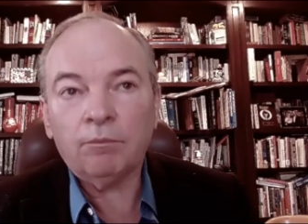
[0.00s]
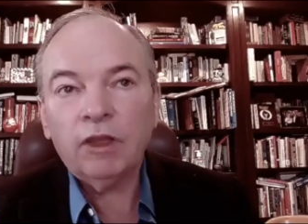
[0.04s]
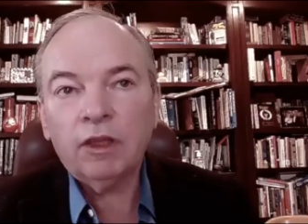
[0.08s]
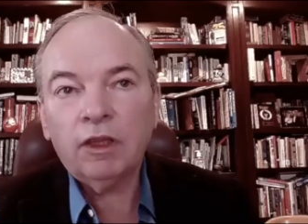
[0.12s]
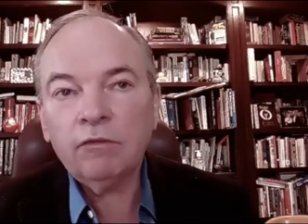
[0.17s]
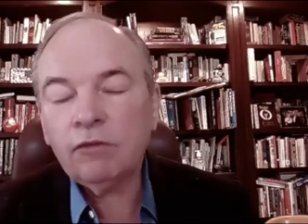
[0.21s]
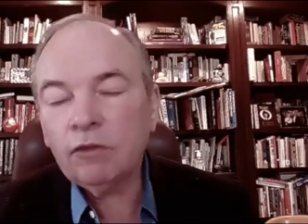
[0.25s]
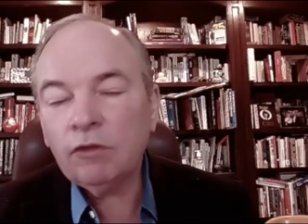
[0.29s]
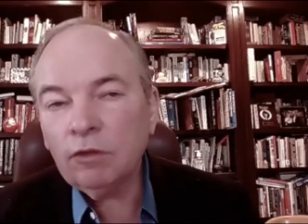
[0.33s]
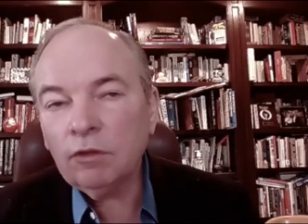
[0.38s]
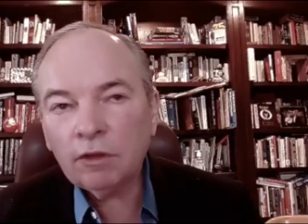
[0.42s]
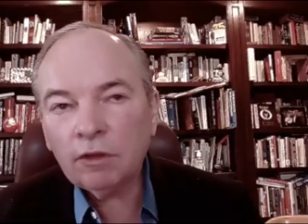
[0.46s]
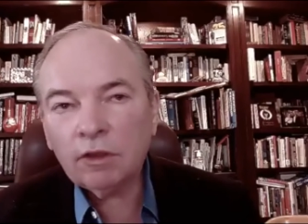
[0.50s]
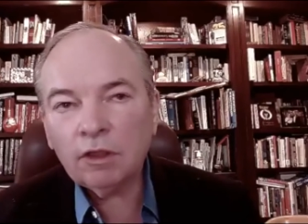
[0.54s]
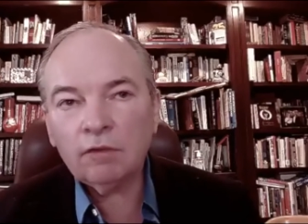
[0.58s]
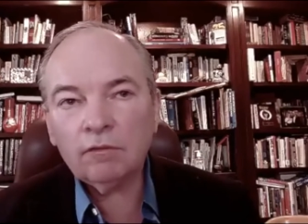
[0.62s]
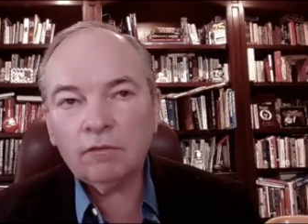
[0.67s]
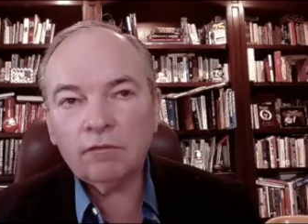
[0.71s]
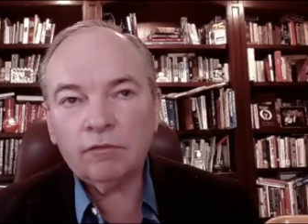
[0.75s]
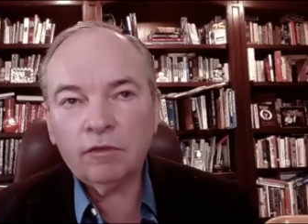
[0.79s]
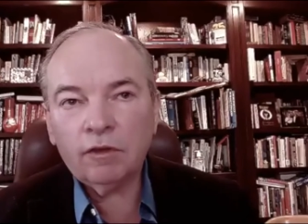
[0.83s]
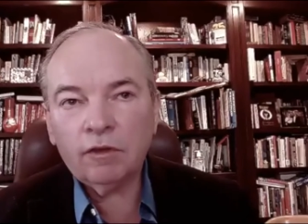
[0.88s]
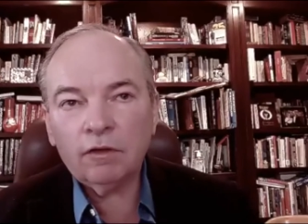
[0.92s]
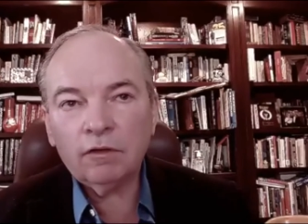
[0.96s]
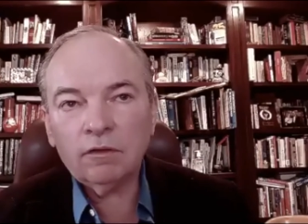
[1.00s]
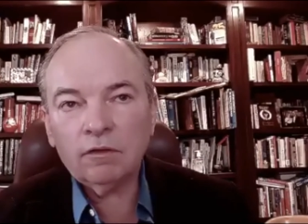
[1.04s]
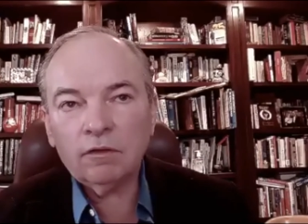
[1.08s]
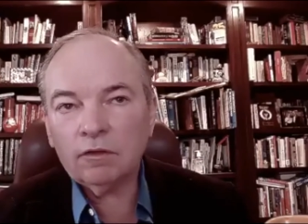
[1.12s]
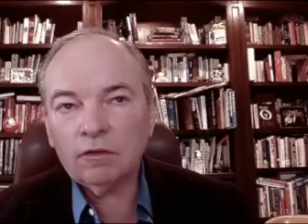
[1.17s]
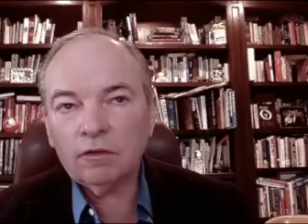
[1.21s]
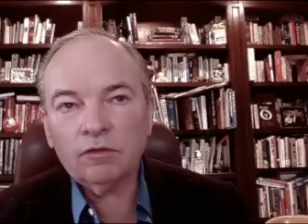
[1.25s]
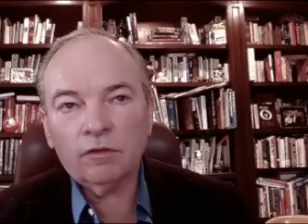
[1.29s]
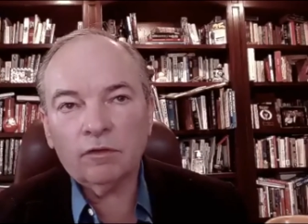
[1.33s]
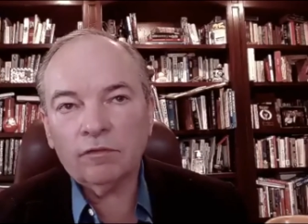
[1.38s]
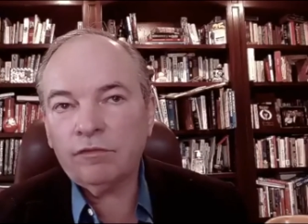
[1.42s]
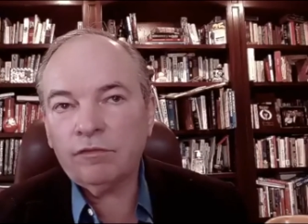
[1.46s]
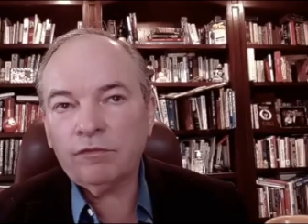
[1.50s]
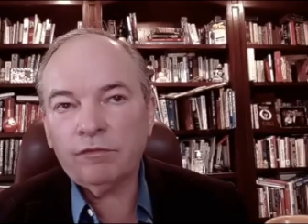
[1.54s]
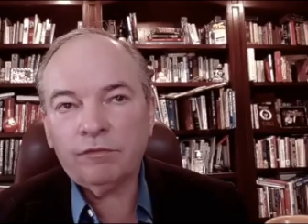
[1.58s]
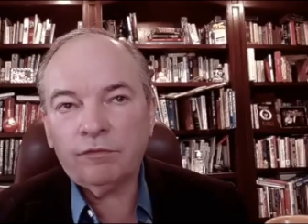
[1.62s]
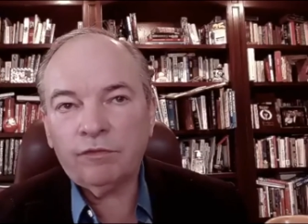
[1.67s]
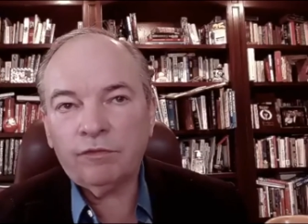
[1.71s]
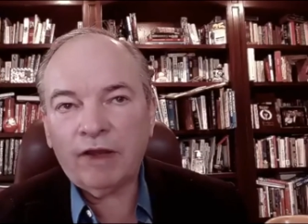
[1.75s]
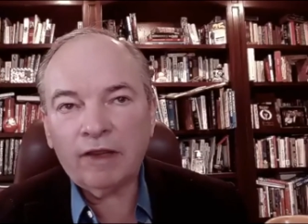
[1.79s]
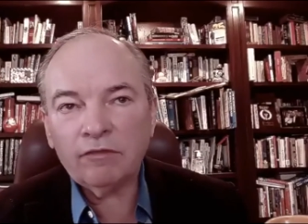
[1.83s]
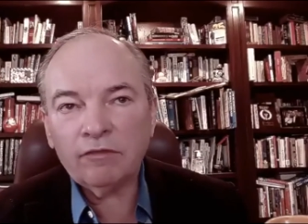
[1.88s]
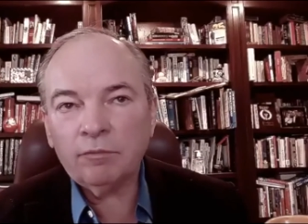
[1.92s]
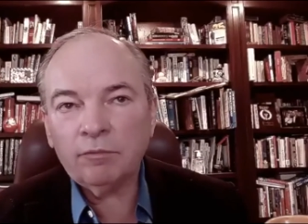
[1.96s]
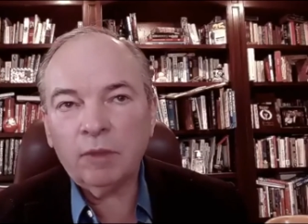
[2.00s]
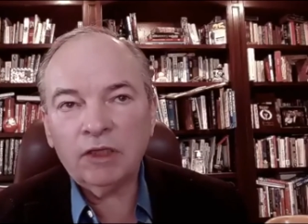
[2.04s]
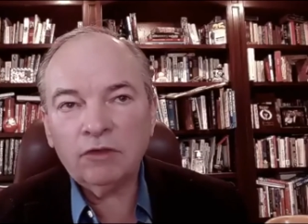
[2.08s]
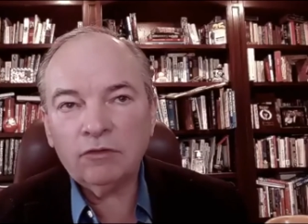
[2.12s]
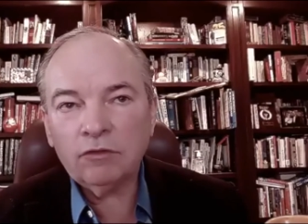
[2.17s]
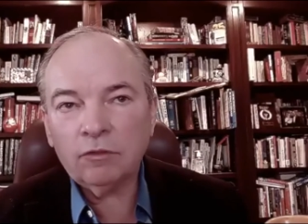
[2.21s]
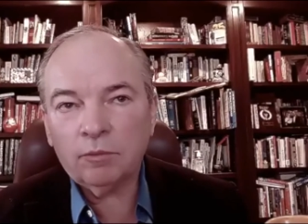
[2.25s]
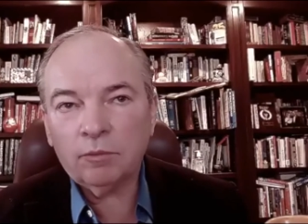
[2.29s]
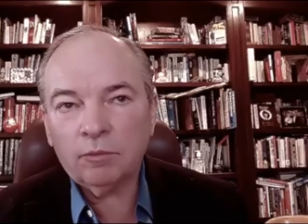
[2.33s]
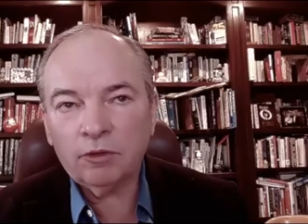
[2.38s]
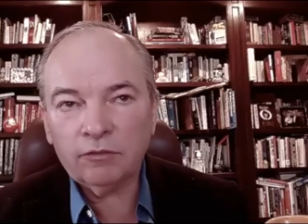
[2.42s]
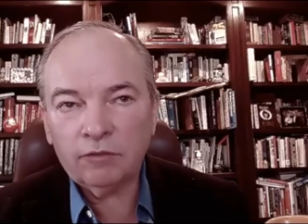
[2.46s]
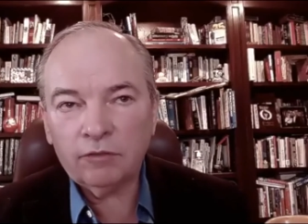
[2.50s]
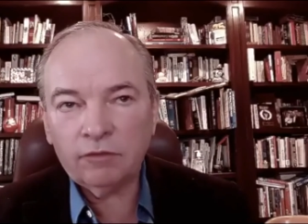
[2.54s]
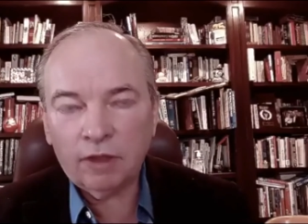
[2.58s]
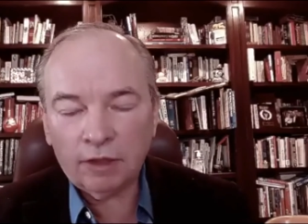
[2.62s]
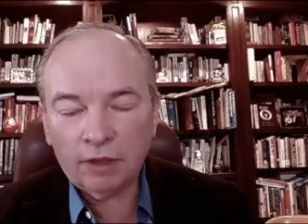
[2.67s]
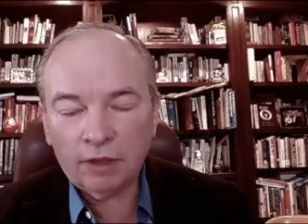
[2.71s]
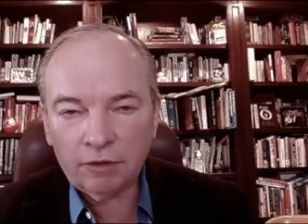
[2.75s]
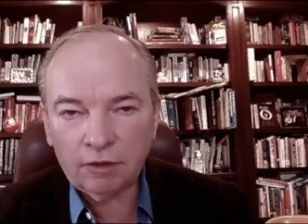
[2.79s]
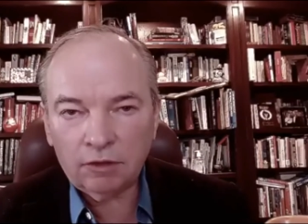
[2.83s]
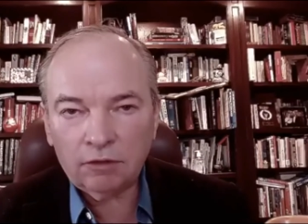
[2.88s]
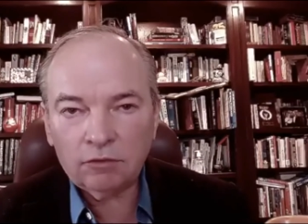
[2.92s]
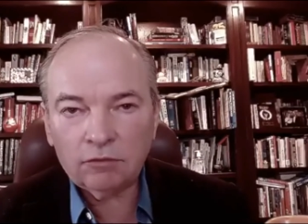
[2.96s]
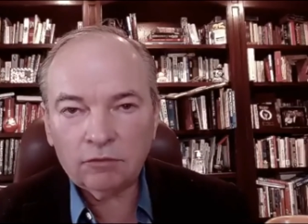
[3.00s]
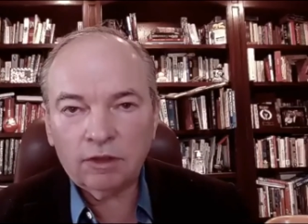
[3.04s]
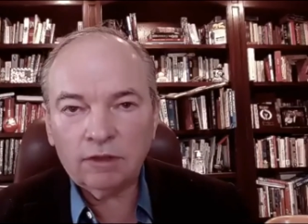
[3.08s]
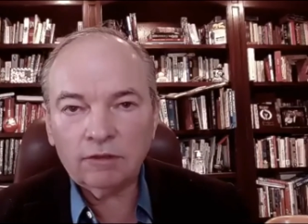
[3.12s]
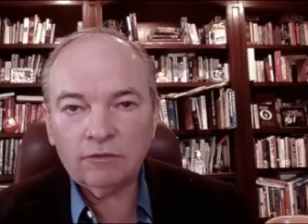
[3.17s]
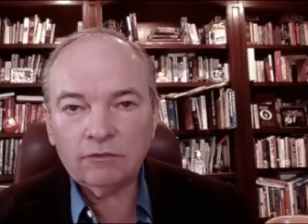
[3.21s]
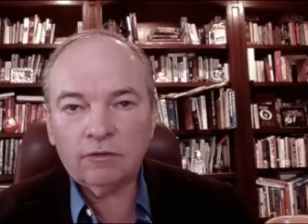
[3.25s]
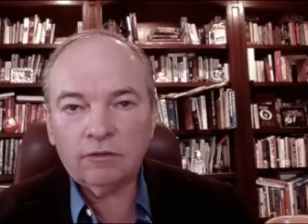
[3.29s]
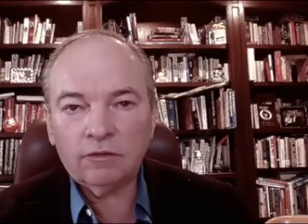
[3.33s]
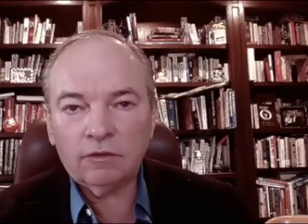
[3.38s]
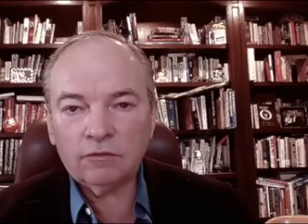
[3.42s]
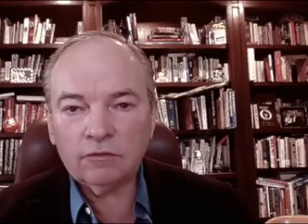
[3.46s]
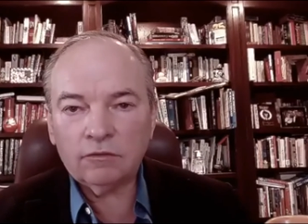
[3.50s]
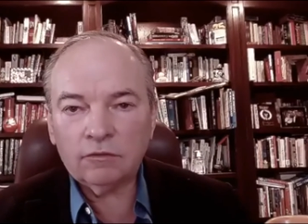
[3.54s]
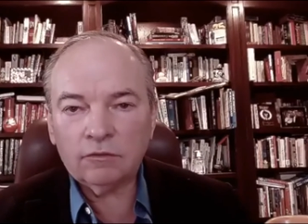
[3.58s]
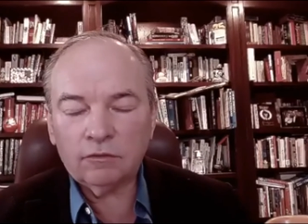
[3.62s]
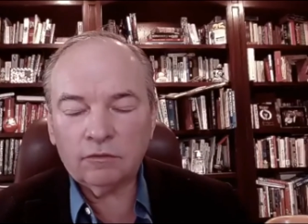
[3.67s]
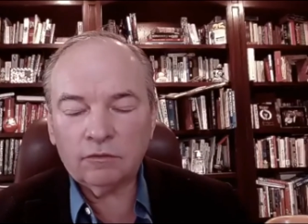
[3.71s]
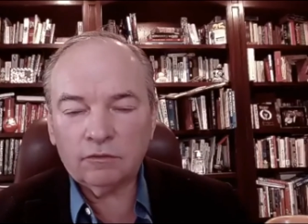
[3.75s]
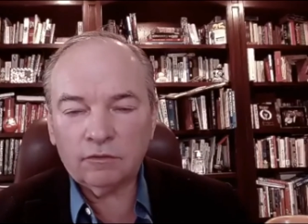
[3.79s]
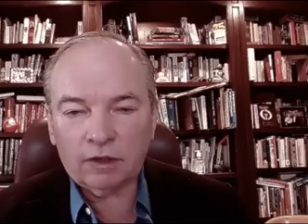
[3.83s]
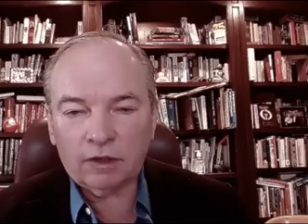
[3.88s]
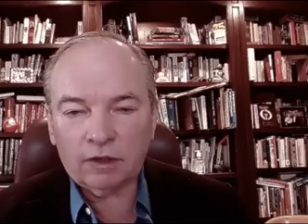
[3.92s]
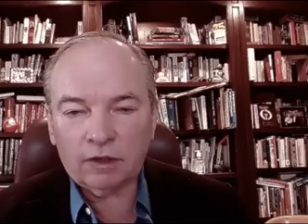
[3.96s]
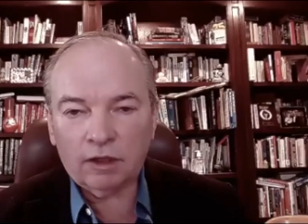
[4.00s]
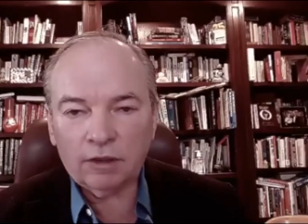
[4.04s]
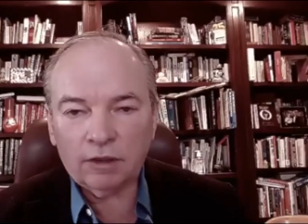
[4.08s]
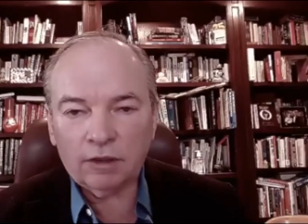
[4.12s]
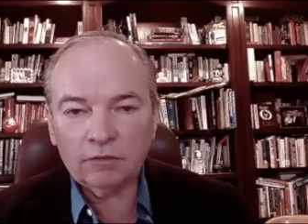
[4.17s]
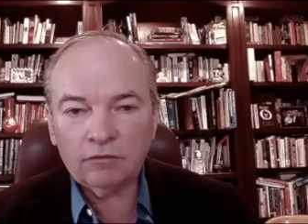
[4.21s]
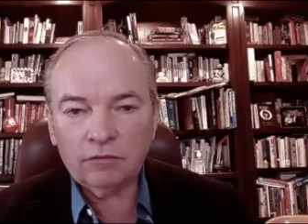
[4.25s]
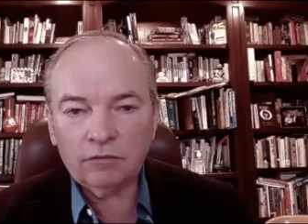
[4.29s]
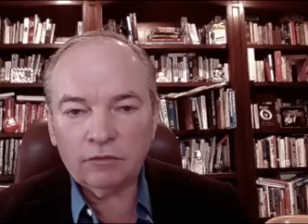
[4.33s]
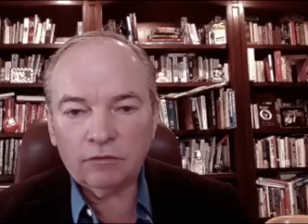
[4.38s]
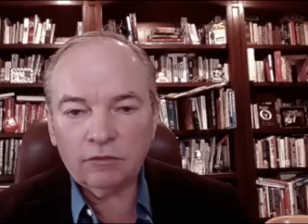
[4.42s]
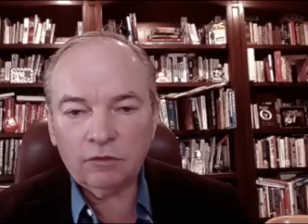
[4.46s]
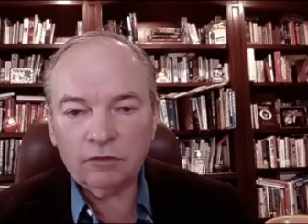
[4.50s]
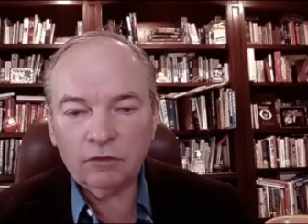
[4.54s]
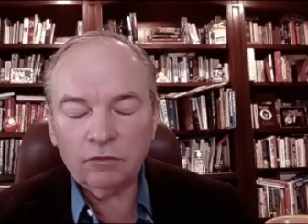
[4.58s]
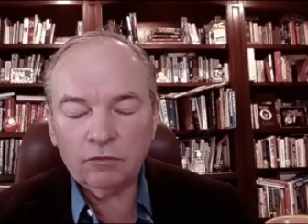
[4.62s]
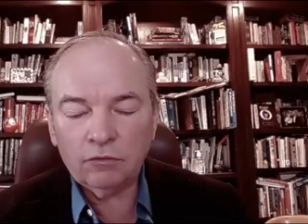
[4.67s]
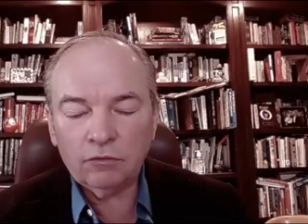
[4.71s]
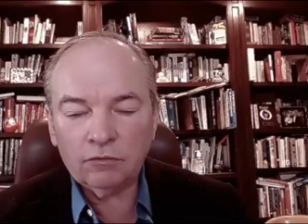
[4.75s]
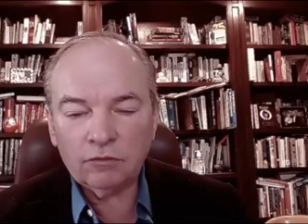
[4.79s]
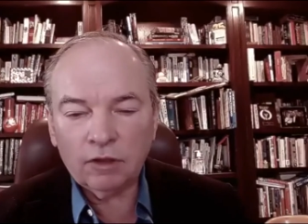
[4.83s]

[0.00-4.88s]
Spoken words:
you look at there's sort of 5 major personality traits that psychologists use,